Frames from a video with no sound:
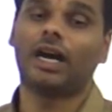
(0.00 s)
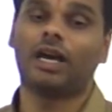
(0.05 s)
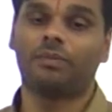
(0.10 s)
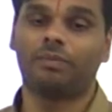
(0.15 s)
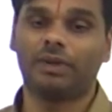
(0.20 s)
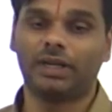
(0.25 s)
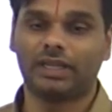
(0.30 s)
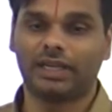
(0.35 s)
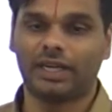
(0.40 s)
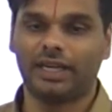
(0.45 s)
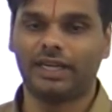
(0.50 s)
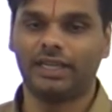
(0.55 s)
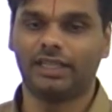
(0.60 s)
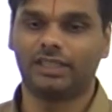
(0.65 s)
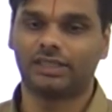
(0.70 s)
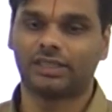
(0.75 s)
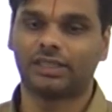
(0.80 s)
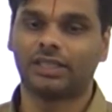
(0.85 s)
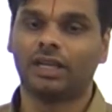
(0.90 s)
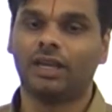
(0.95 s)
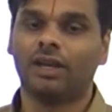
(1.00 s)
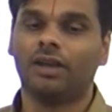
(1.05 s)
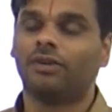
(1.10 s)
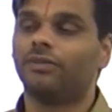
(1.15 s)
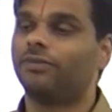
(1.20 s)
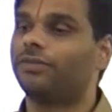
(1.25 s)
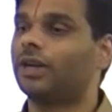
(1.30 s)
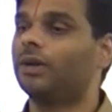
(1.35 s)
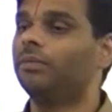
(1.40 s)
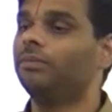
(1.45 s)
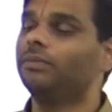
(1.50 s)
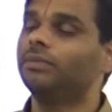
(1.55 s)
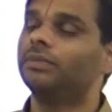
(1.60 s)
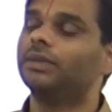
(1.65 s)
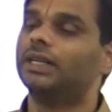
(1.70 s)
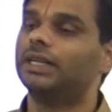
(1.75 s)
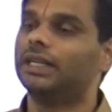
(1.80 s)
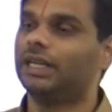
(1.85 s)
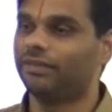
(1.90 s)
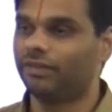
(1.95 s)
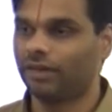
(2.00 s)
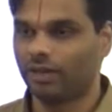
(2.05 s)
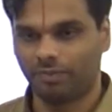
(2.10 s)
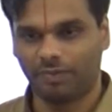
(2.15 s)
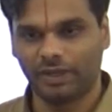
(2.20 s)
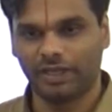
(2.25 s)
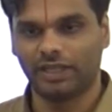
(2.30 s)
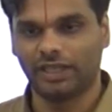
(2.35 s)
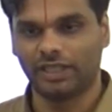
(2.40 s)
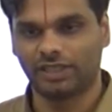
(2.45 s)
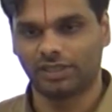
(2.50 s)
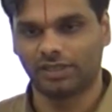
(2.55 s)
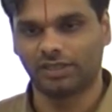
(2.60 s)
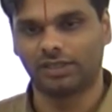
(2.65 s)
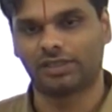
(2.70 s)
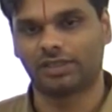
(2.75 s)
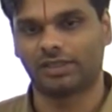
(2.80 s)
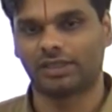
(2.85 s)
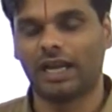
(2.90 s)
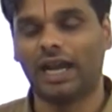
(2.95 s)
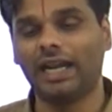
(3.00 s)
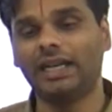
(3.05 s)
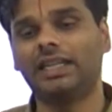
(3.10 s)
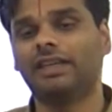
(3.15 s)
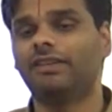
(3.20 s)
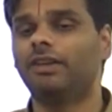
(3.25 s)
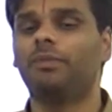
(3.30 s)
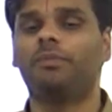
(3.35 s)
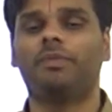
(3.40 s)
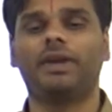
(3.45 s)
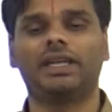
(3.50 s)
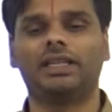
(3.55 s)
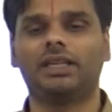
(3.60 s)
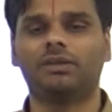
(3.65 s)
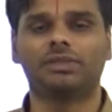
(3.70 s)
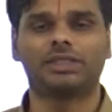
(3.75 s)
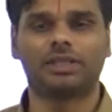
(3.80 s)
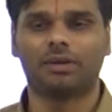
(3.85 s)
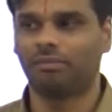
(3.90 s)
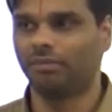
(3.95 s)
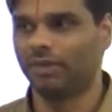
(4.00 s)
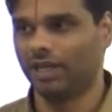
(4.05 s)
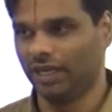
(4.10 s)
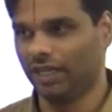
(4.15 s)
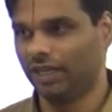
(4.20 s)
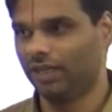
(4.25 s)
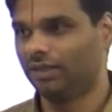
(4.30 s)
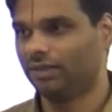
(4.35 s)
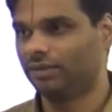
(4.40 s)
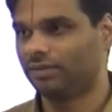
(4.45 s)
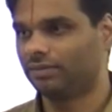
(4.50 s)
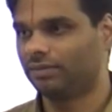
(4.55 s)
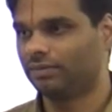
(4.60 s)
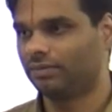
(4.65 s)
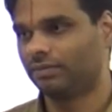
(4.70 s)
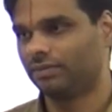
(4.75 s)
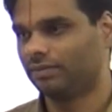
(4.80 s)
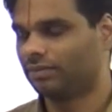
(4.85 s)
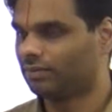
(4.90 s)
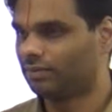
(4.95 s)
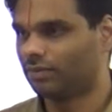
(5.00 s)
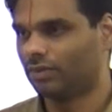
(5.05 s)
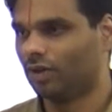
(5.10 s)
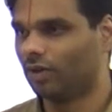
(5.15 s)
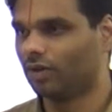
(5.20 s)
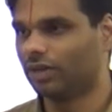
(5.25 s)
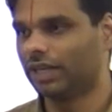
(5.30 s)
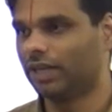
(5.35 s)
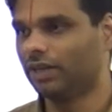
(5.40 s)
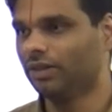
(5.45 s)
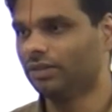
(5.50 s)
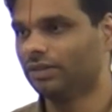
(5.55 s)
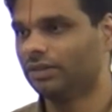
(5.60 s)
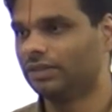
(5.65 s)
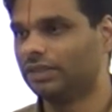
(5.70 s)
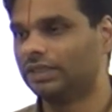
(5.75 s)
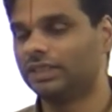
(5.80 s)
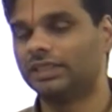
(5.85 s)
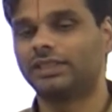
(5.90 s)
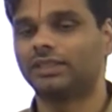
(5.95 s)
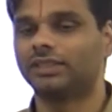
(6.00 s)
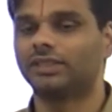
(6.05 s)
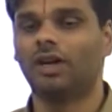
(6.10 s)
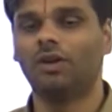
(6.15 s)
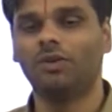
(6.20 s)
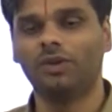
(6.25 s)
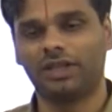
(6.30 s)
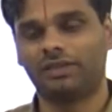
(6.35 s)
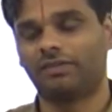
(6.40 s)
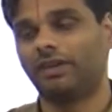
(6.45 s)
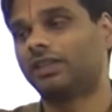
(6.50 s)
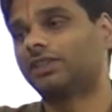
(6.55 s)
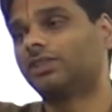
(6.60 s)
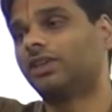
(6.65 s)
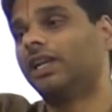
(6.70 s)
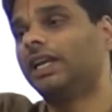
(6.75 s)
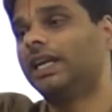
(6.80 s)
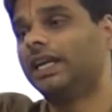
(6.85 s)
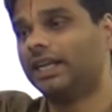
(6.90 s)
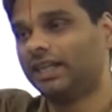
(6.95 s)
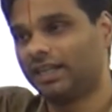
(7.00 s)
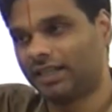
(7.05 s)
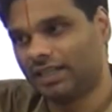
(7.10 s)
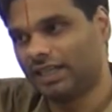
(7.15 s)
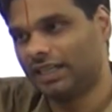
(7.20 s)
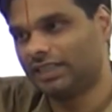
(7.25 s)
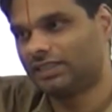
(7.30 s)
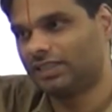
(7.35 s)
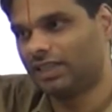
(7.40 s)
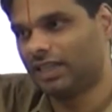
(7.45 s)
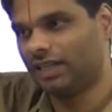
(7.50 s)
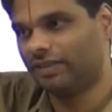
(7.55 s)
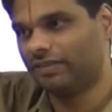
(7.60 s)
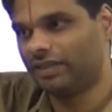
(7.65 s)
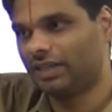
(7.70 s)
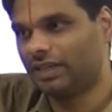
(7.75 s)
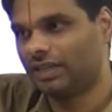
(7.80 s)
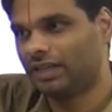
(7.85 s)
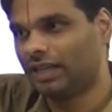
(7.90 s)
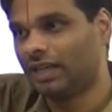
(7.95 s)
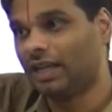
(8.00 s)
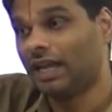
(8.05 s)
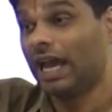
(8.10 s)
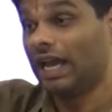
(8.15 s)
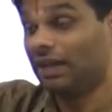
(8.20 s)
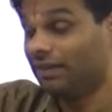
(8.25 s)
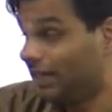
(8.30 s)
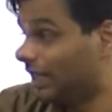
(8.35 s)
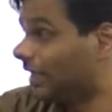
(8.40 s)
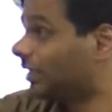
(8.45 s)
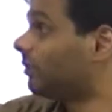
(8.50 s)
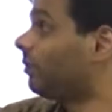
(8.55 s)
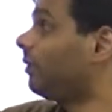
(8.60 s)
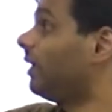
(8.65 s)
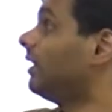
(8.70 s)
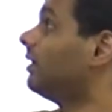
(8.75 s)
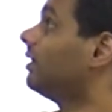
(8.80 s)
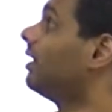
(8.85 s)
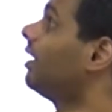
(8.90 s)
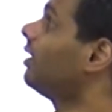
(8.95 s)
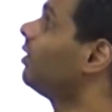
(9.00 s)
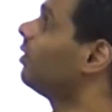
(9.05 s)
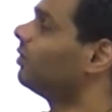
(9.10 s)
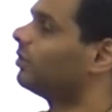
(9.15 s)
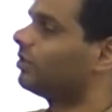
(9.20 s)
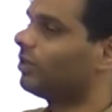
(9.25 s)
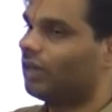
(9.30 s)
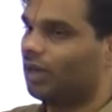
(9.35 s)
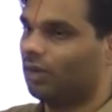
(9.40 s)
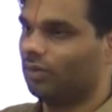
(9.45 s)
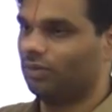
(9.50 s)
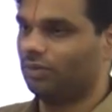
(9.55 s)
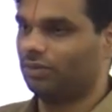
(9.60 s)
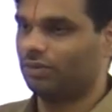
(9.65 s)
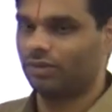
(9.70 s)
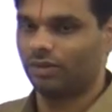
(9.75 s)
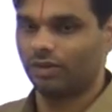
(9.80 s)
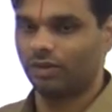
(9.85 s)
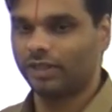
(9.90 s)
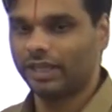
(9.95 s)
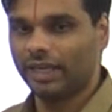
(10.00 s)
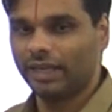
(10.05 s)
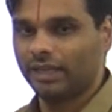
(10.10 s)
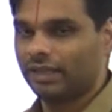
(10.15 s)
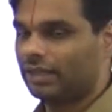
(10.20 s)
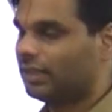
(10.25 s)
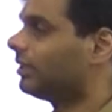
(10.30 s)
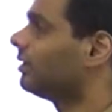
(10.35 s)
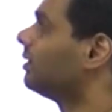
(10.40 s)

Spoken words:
carbon credits from developing nations and they will pay them some money. Okay, now this is how it works on an international level. We will explain that also now. Okay.